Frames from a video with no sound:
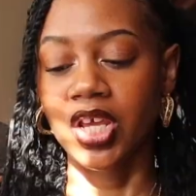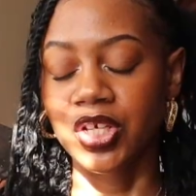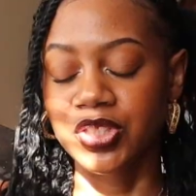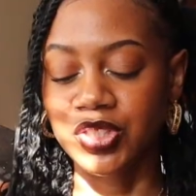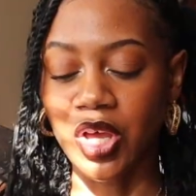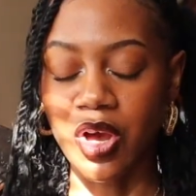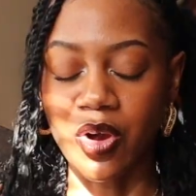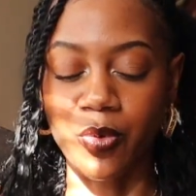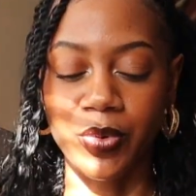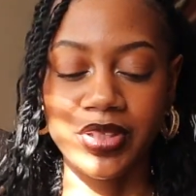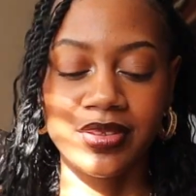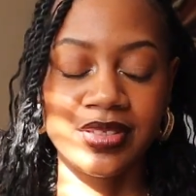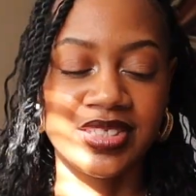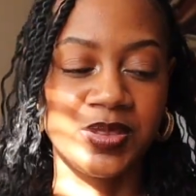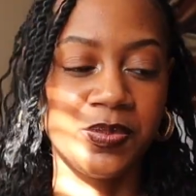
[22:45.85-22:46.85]
So
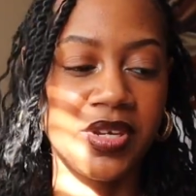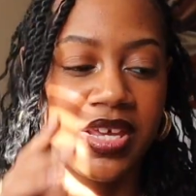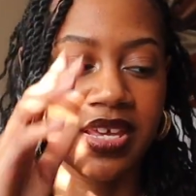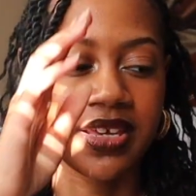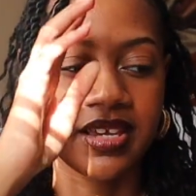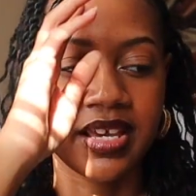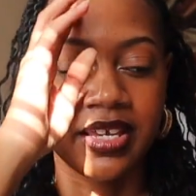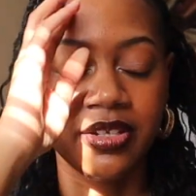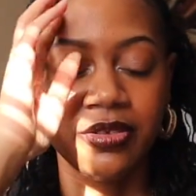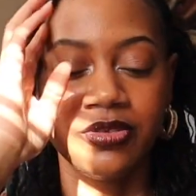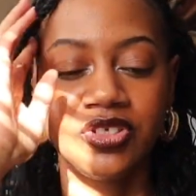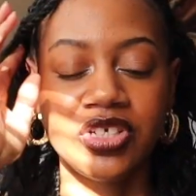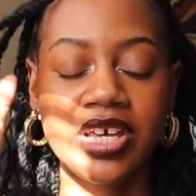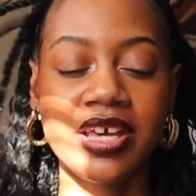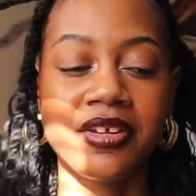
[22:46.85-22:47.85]
with this being a new
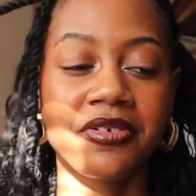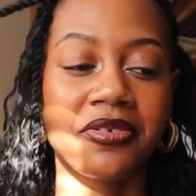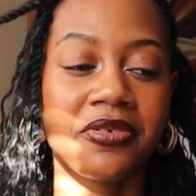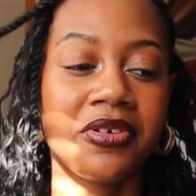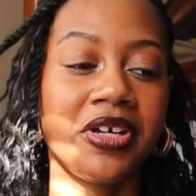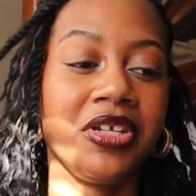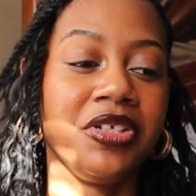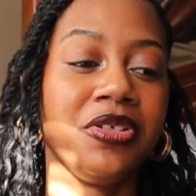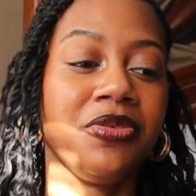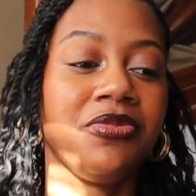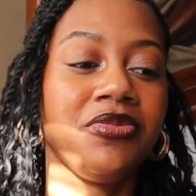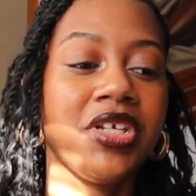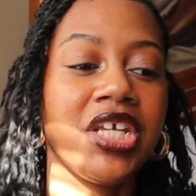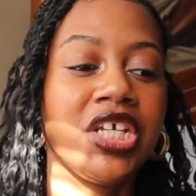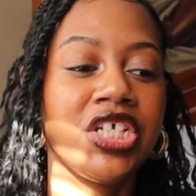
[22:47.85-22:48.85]
channel, a new
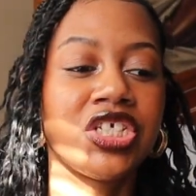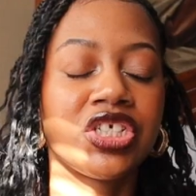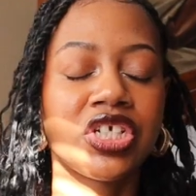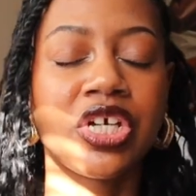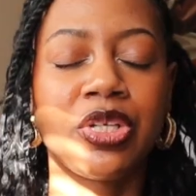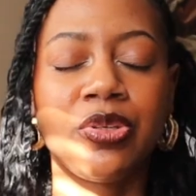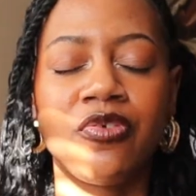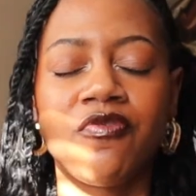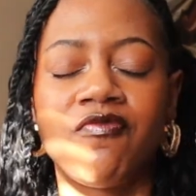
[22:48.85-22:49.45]
niche, a new